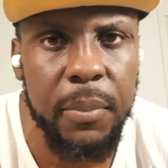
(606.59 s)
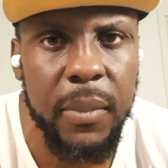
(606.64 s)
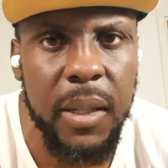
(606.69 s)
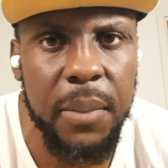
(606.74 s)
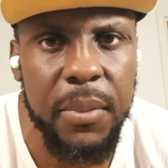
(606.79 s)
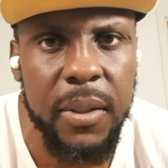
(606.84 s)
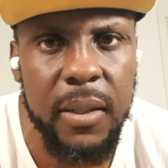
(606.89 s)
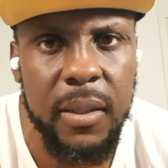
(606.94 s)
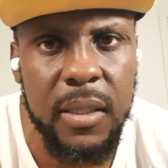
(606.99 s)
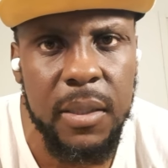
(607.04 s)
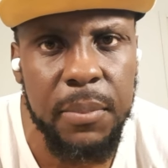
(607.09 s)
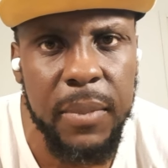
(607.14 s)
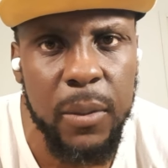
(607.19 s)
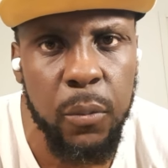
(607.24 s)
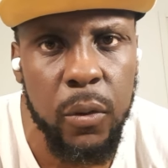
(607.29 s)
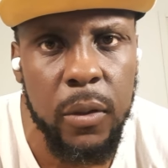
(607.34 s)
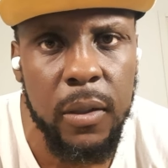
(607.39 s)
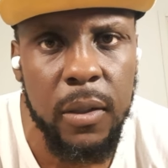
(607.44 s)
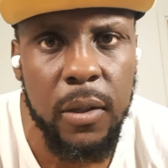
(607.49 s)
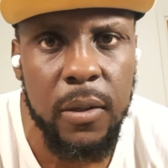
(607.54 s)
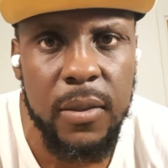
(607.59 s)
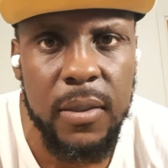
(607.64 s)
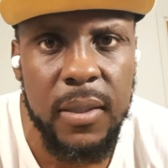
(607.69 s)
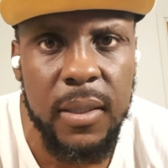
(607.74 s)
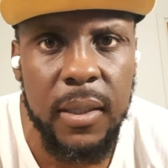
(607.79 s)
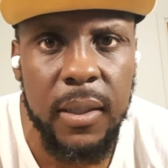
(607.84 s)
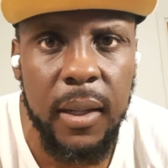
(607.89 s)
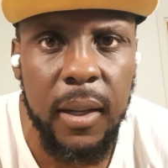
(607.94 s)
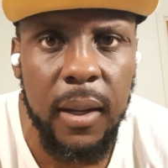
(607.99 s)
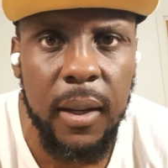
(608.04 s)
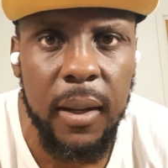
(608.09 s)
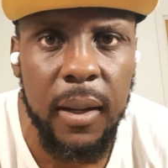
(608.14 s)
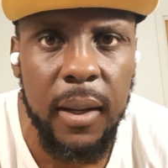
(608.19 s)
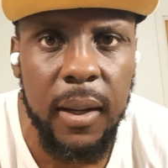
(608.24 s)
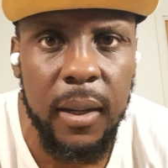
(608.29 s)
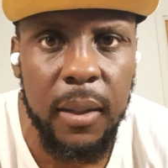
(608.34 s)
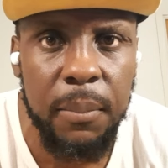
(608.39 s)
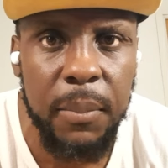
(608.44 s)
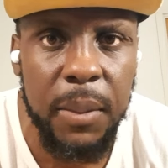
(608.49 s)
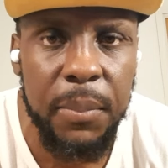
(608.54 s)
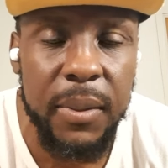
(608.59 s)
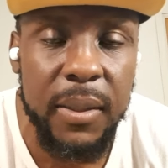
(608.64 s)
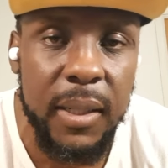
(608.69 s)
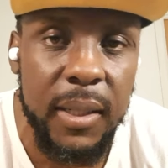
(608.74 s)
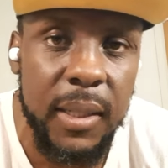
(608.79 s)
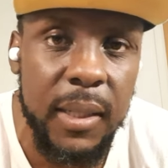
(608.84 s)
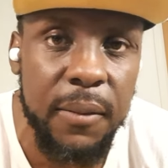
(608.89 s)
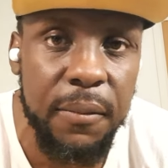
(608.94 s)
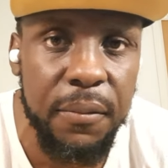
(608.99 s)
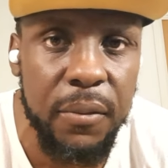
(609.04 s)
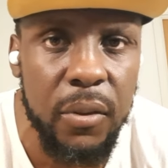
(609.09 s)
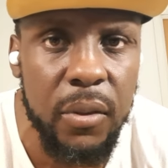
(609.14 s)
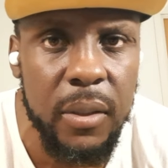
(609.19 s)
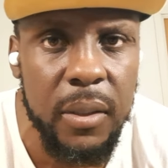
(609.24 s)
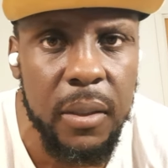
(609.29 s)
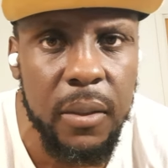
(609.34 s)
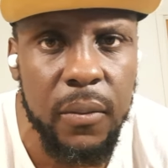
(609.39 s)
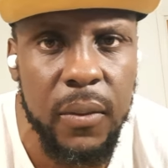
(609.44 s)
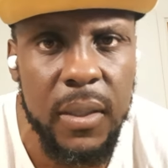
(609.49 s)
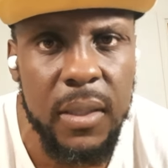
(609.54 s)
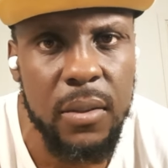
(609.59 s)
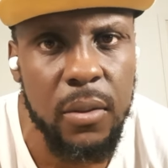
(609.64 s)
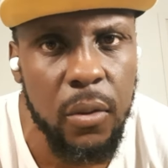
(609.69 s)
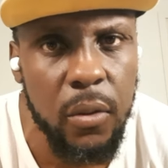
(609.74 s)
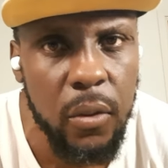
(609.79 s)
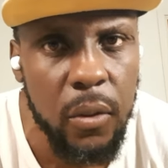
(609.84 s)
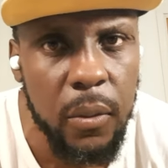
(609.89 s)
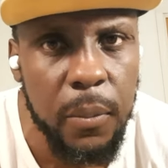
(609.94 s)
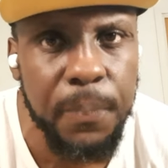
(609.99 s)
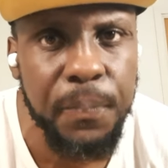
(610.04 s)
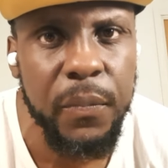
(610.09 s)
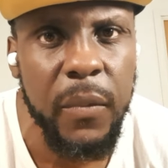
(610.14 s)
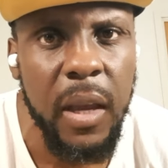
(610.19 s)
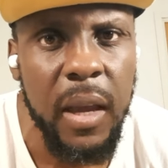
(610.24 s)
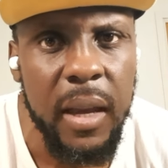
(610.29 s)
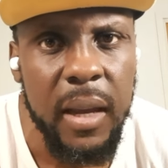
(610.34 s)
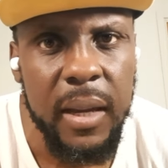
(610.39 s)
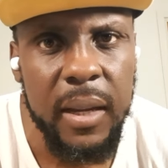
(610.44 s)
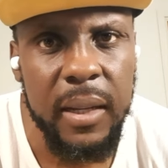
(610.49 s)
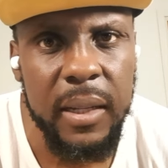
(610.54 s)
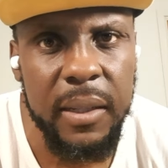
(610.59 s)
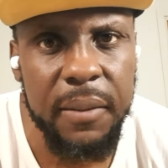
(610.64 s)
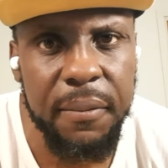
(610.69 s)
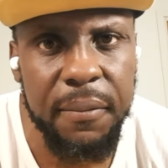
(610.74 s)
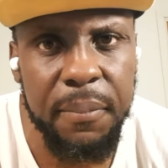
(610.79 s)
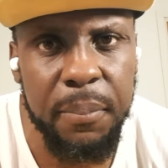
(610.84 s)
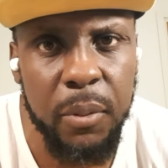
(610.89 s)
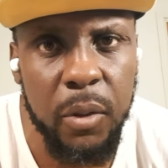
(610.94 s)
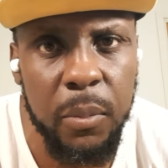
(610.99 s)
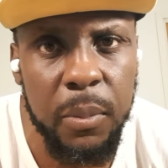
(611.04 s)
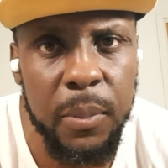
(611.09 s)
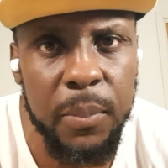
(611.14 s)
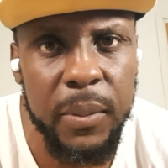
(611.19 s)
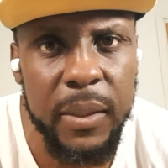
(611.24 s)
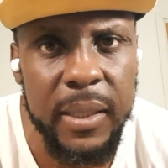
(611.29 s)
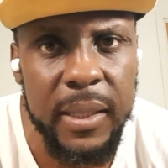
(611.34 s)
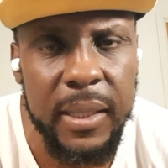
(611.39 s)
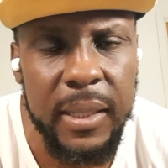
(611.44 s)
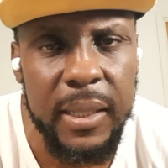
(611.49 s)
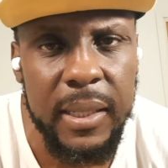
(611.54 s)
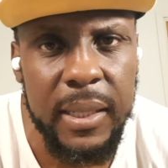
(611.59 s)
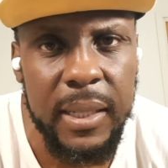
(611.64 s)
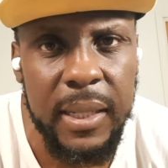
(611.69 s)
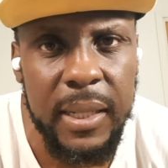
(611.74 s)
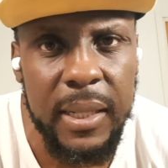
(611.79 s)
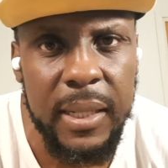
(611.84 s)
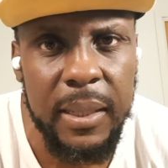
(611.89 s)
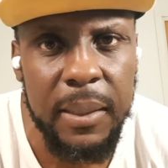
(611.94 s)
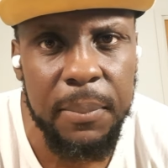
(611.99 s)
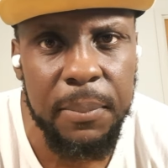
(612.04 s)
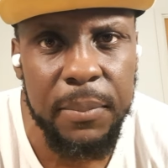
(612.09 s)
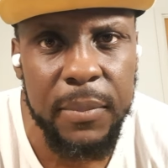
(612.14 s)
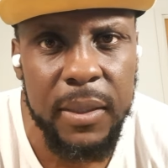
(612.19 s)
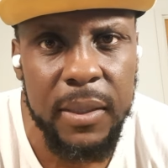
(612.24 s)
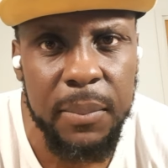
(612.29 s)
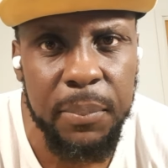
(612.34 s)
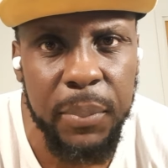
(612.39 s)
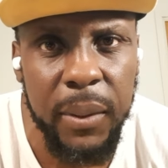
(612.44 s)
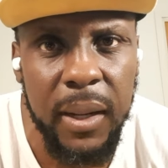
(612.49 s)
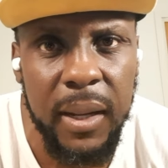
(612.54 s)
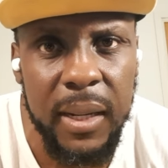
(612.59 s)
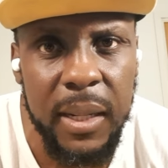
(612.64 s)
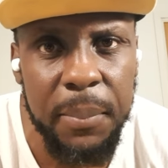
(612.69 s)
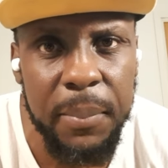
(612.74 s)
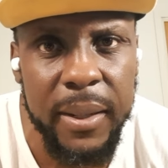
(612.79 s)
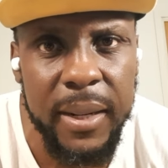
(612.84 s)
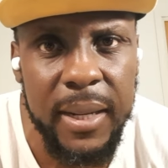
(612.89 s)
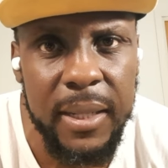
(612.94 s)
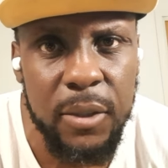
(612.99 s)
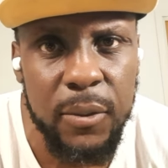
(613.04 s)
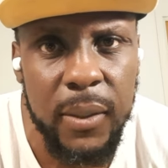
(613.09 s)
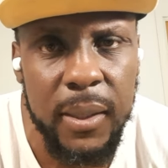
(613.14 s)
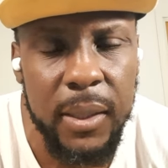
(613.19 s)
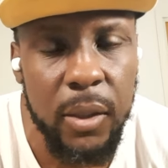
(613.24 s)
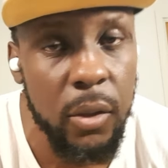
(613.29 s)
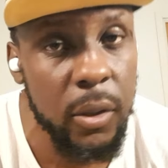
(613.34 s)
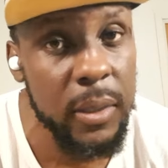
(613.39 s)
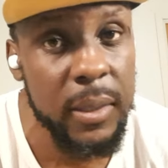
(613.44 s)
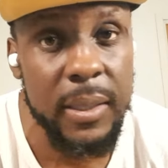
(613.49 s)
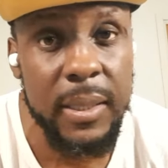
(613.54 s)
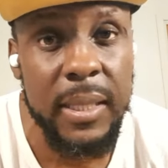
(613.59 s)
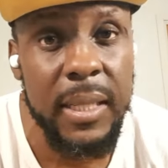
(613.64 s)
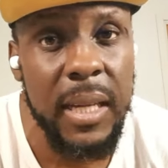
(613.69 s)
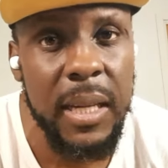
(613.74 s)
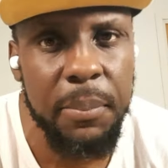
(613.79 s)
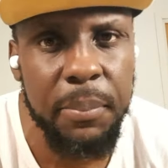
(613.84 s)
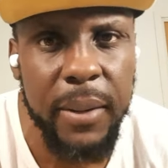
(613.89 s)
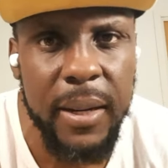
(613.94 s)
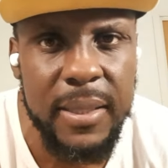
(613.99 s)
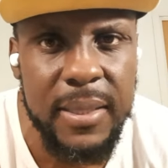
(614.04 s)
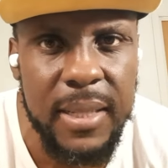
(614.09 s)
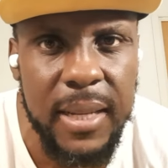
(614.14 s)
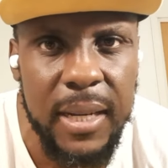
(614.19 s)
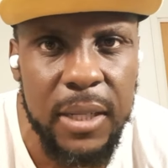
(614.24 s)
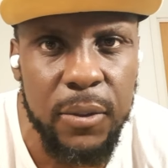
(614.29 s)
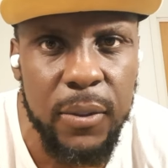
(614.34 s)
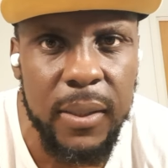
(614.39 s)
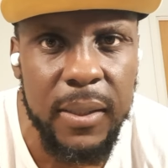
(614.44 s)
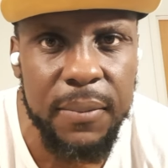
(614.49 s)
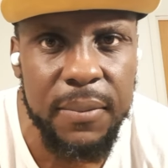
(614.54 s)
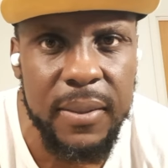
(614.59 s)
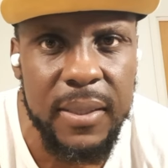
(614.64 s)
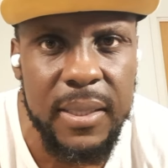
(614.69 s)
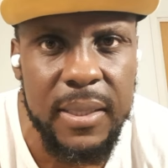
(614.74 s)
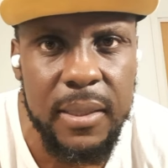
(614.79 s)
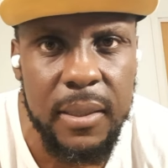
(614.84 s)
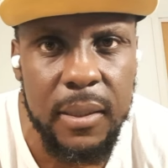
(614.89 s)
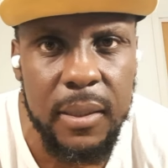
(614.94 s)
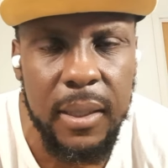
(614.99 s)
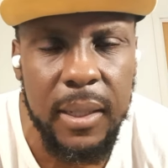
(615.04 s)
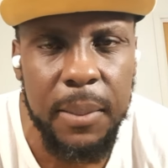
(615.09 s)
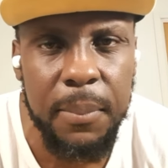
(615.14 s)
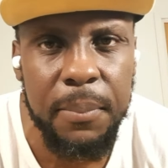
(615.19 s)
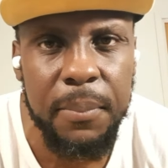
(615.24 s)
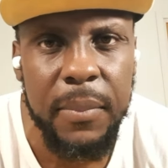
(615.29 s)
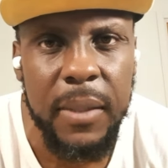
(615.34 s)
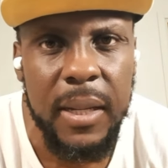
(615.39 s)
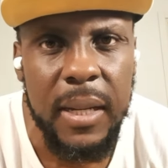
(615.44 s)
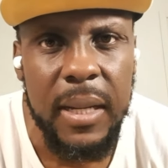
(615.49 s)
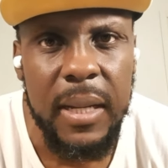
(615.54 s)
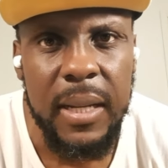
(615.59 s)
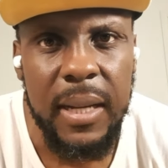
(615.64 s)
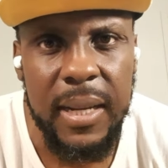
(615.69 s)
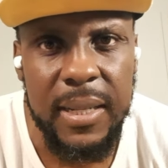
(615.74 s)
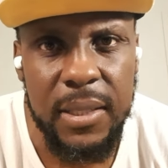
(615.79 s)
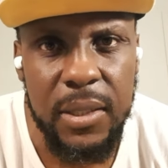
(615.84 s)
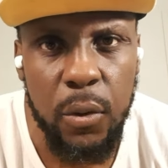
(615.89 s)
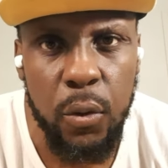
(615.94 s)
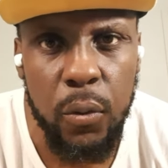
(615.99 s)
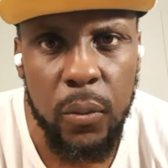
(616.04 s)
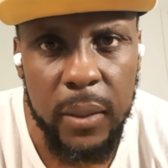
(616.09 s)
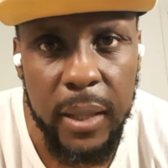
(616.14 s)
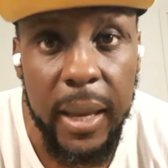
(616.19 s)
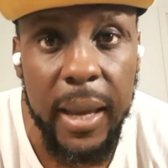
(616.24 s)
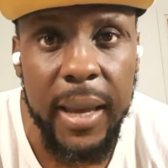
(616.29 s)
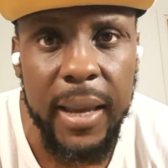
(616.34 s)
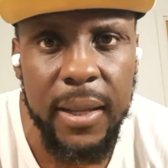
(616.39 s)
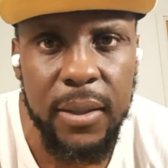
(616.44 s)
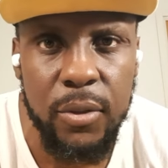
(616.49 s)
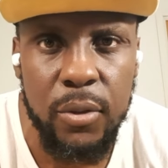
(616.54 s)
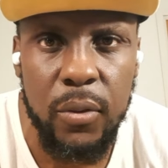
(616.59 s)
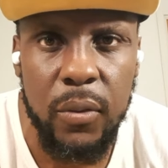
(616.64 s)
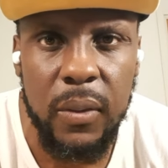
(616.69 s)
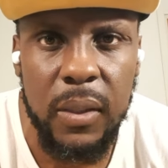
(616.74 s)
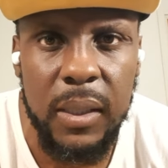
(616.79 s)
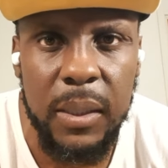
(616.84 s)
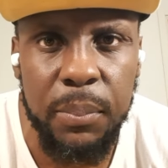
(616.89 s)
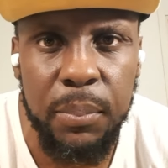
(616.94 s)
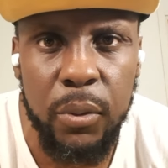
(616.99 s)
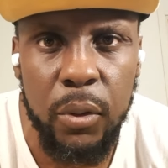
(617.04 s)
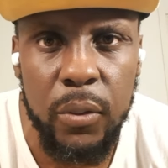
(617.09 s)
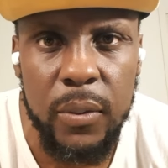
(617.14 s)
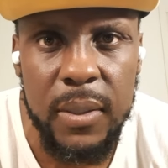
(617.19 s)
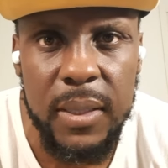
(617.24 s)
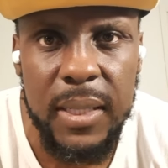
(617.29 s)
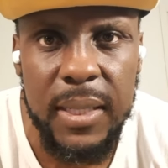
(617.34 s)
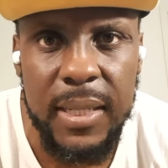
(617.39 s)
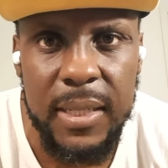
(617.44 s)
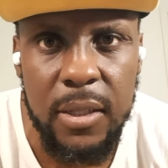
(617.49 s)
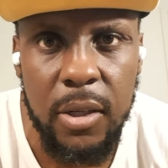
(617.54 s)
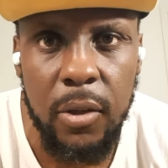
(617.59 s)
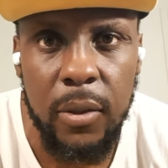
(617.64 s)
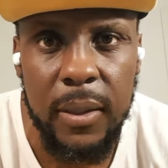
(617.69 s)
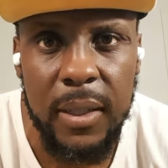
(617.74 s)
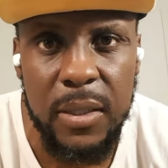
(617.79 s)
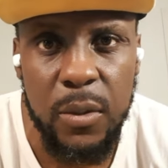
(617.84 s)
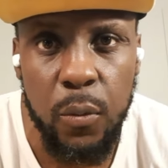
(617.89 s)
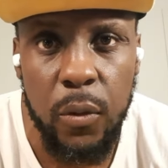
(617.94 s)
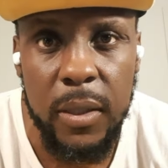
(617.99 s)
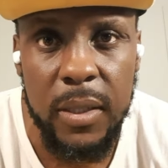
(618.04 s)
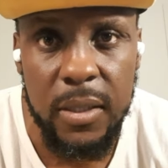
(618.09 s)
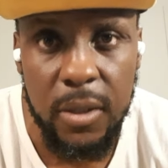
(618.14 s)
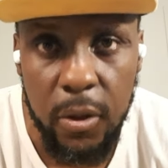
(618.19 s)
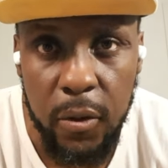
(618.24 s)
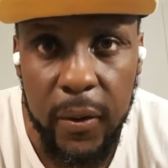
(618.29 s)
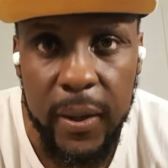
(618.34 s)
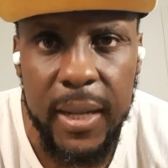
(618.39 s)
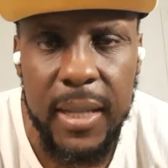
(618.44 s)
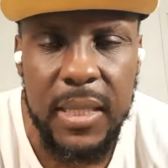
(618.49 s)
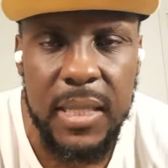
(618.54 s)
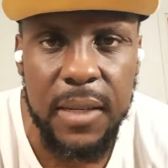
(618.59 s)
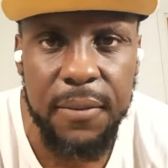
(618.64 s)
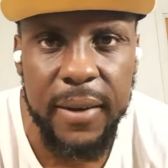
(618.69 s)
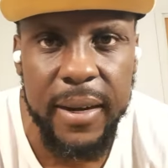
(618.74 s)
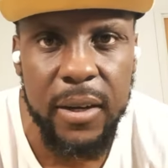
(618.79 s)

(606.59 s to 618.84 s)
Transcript: Maybe she might want to consider uh, maybe taking a few degrees or if probably um, the parliament actually or the DA party actually sees it um, as okay to really proceed as long as one is creative.